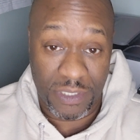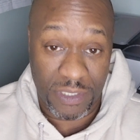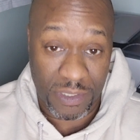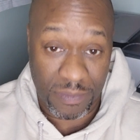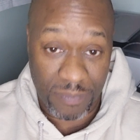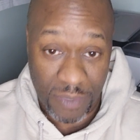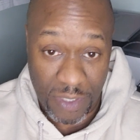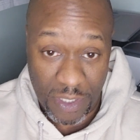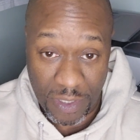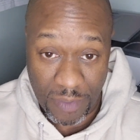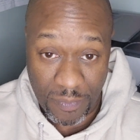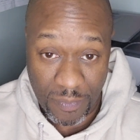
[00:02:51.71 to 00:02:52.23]

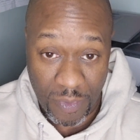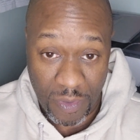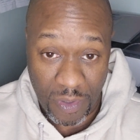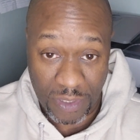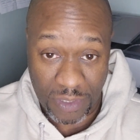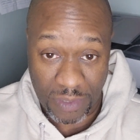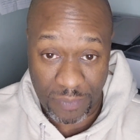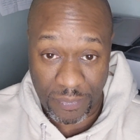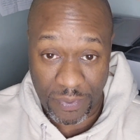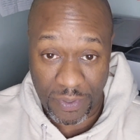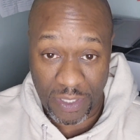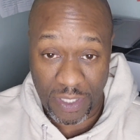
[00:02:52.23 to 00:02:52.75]
email
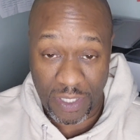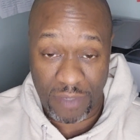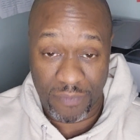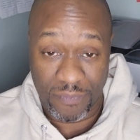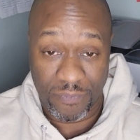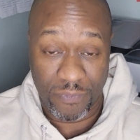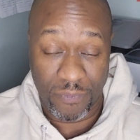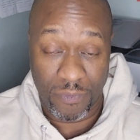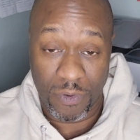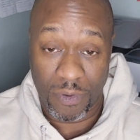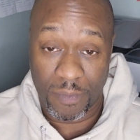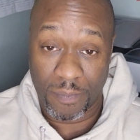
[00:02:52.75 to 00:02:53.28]
marketing
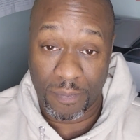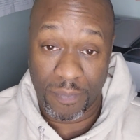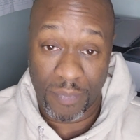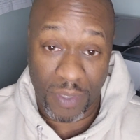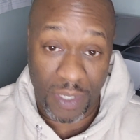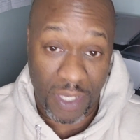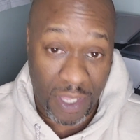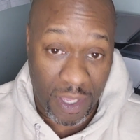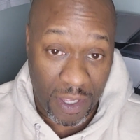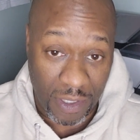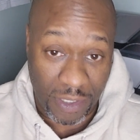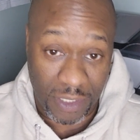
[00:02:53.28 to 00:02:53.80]
platform,
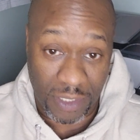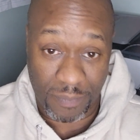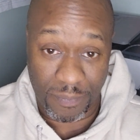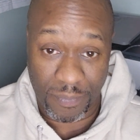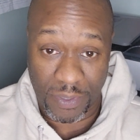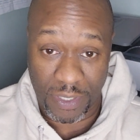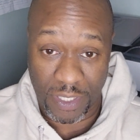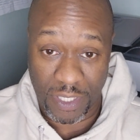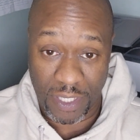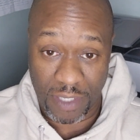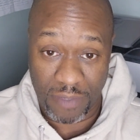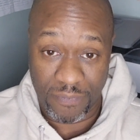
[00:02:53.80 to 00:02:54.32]
blogging
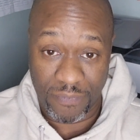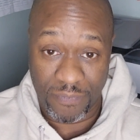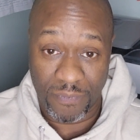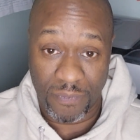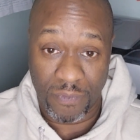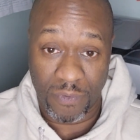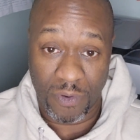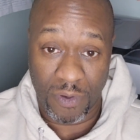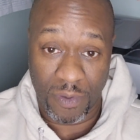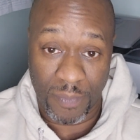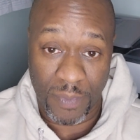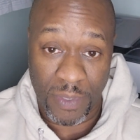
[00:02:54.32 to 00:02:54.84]

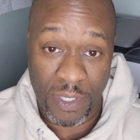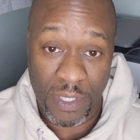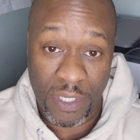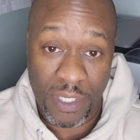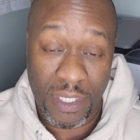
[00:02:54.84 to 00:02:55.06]
platform.